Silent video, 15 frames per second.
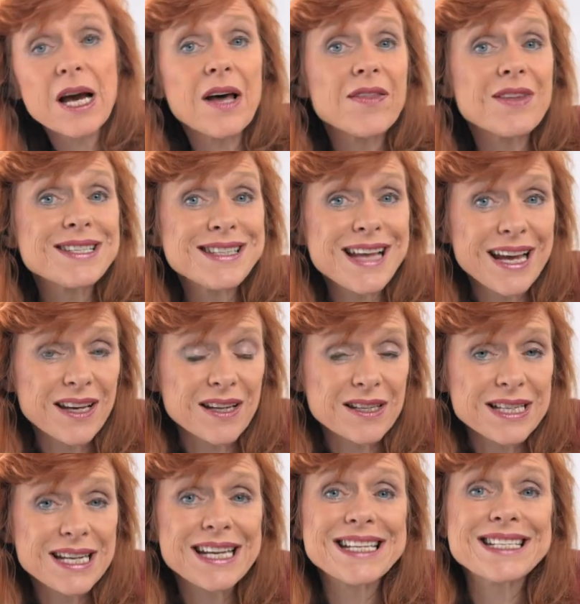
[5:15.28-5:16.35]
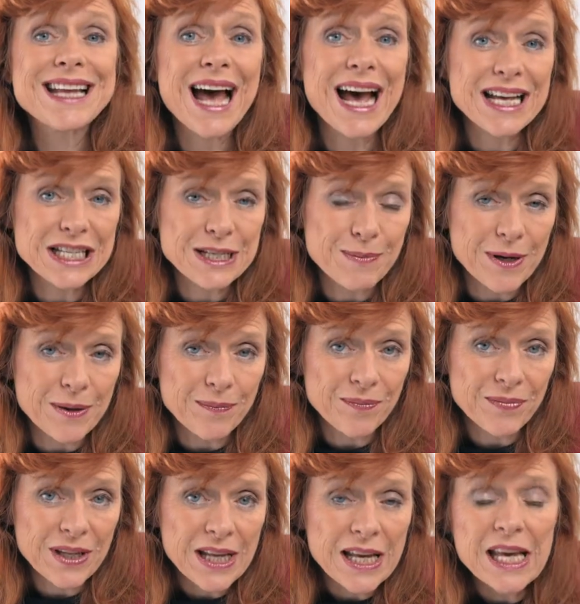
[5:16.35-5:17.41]
And the second is asthma.
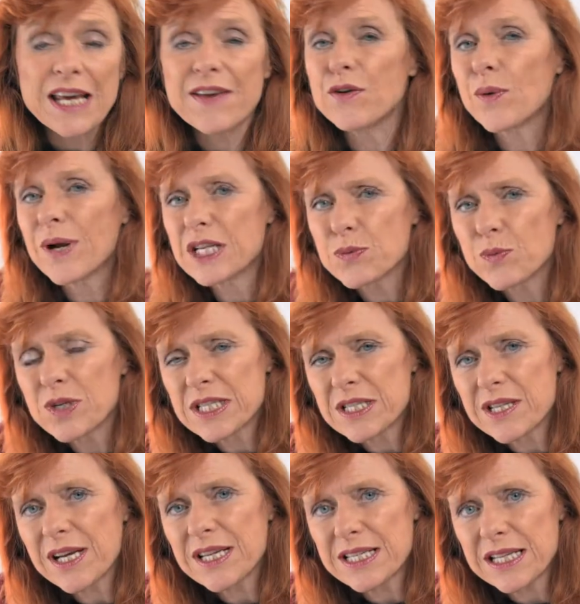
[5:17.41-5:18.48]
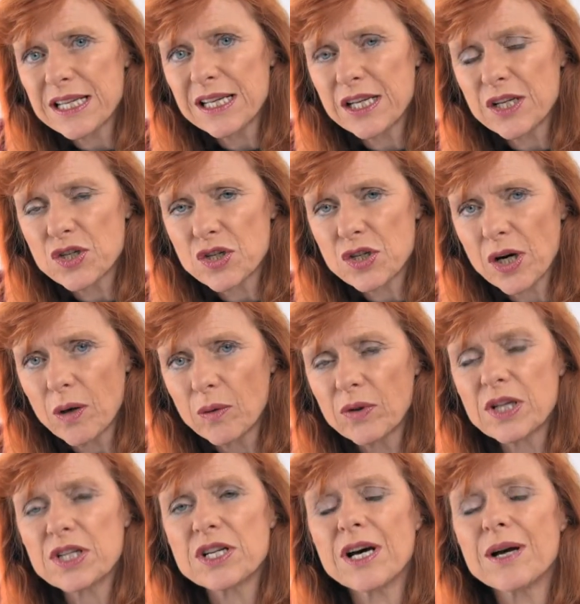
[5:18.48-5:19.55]
If your asthma isn't ideally
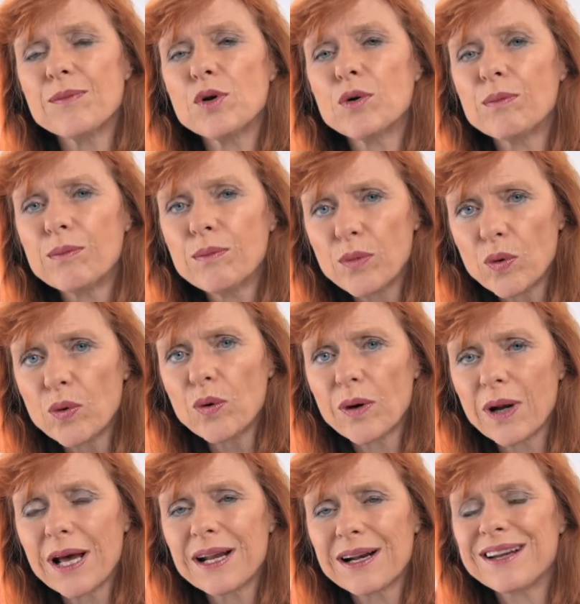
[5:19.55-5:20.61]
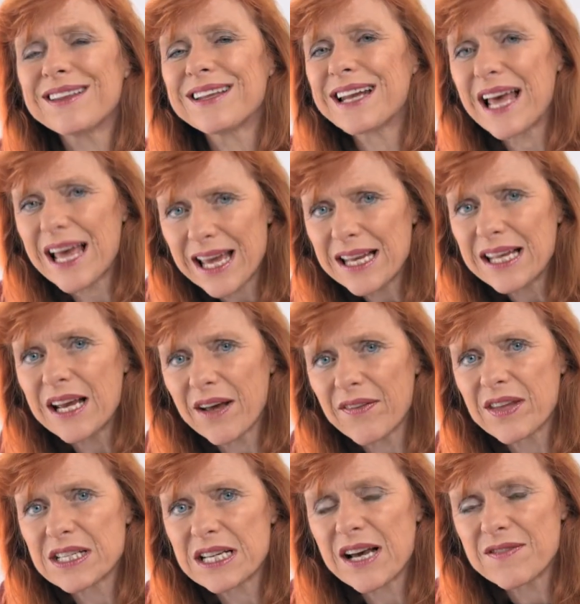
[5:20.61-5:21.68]
controlled, the time you're more likely than any
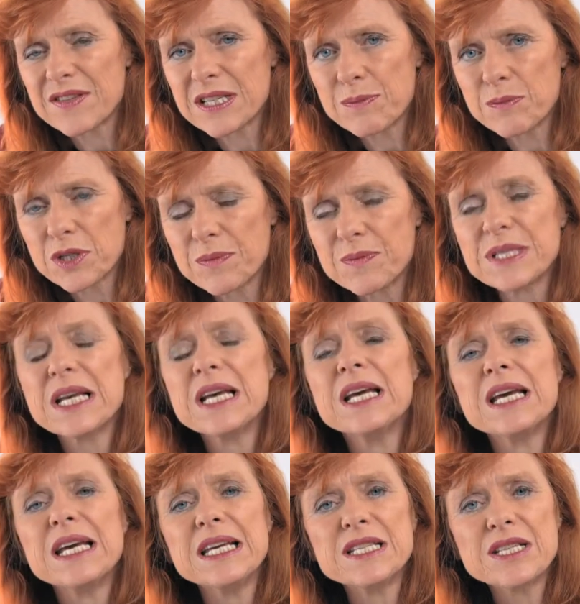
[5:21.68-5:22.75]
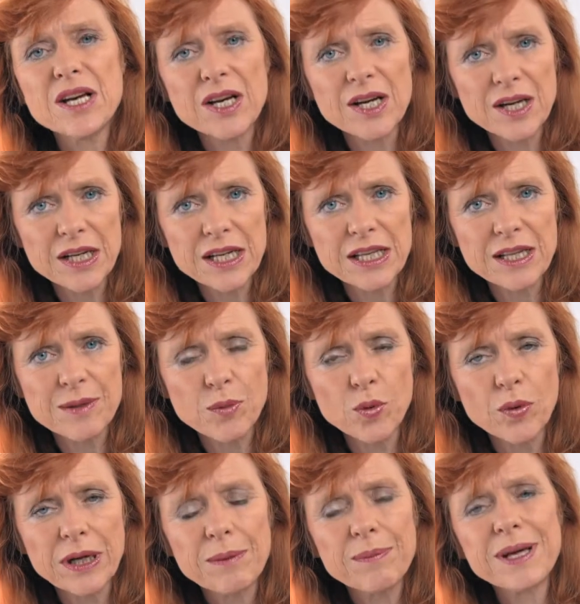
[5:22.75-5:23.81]
other to have symptoms is early in the
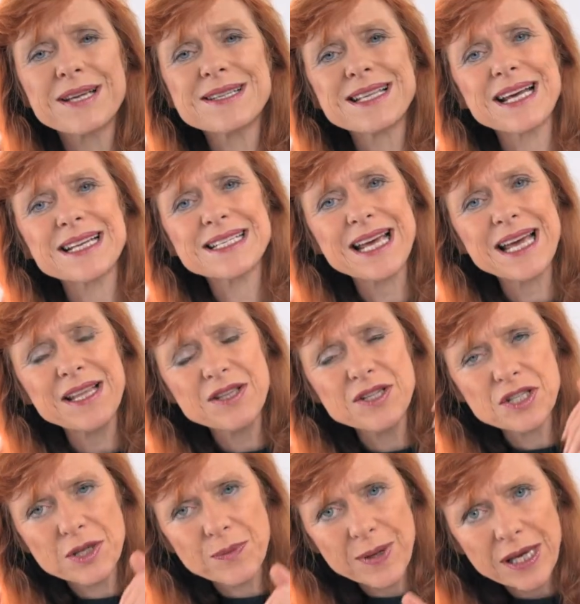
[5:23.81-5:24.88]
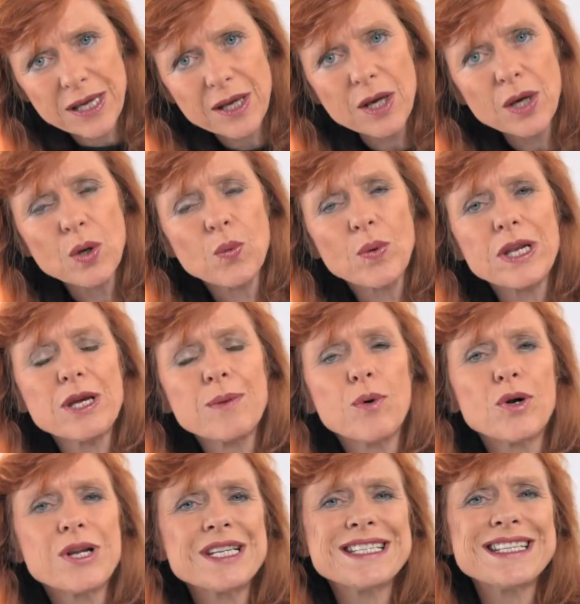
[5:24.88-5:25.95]
morning, because that tends to be when your
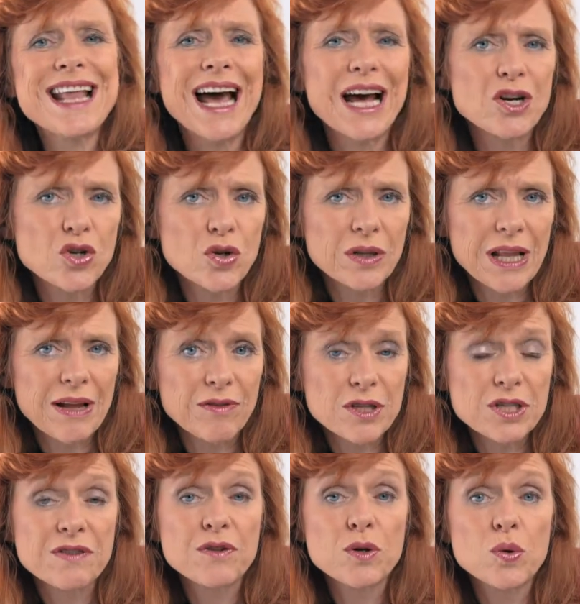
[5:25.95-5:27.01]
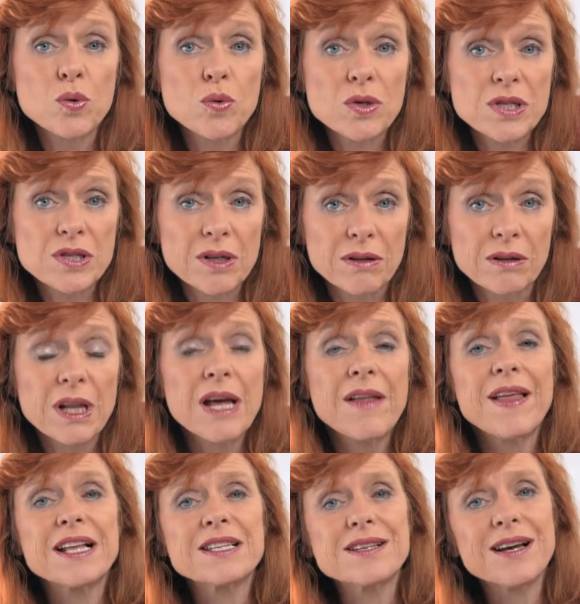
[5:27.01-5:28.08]
body's natural levels of cortisol,
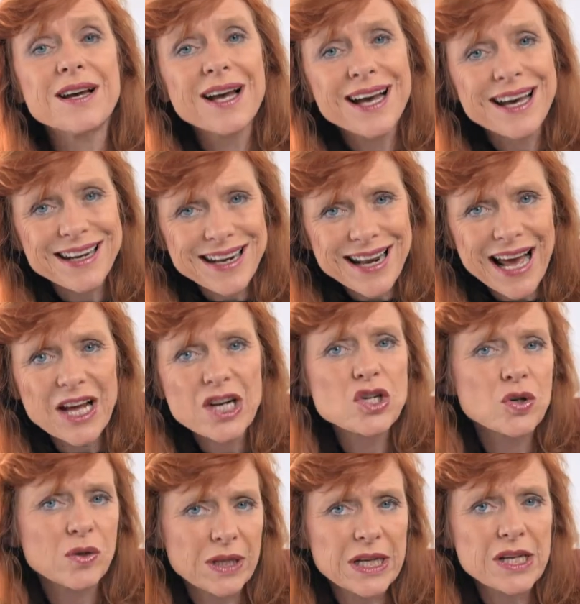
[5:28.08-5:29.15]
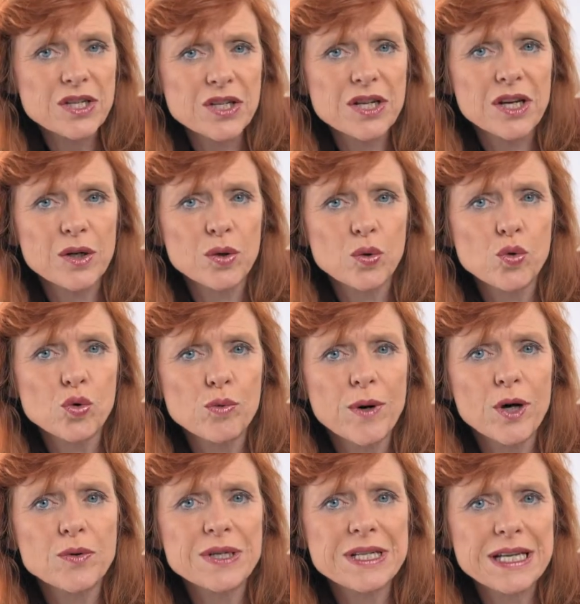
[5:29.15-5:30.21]
that's a natural internal
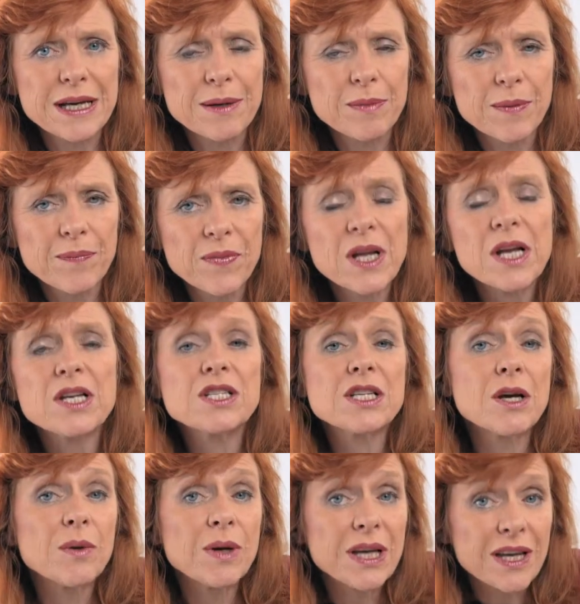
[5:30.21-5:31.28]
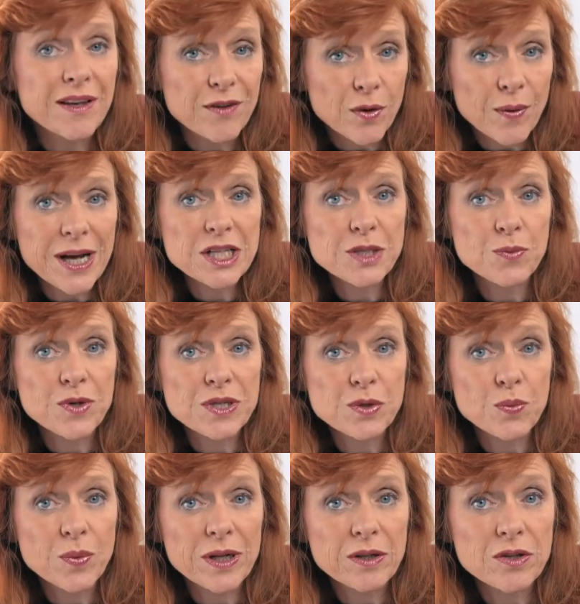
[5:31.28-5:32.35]
hormone dip. So if your asthma
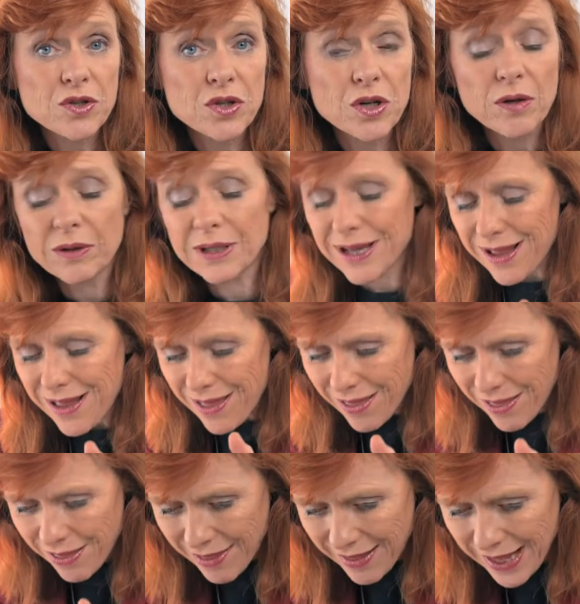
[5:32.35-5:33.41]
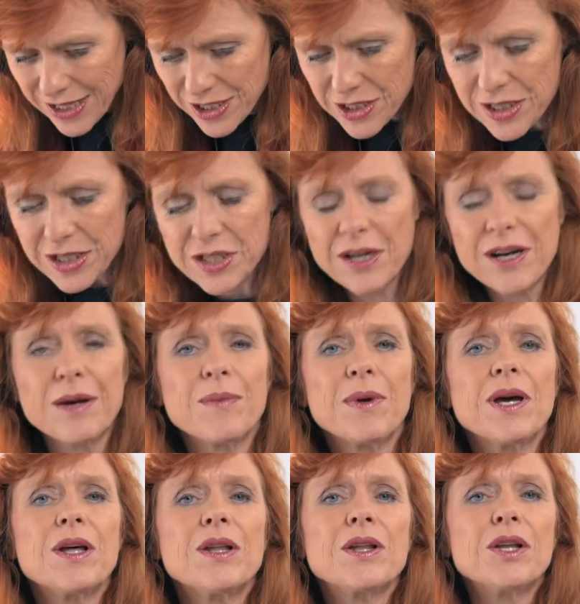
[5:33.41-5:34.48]
isn't well controlled, that's the
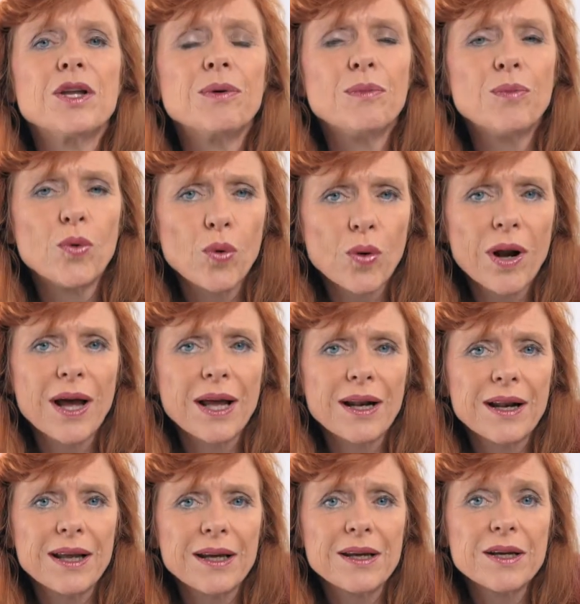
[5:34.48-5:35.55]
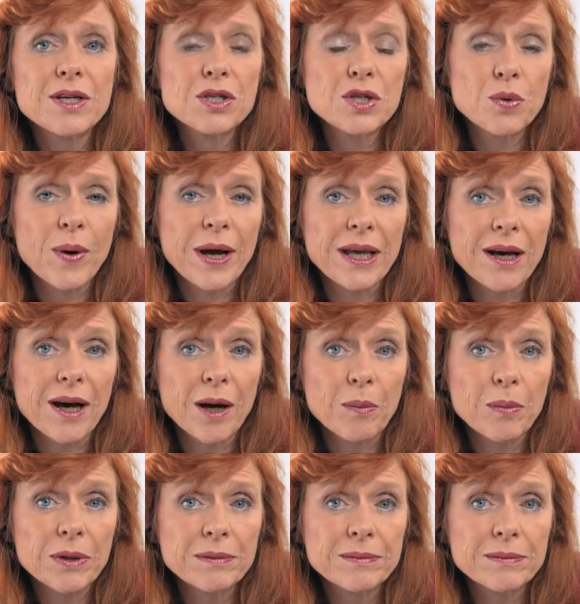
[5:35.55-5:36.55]
time that you're more likely to wake up.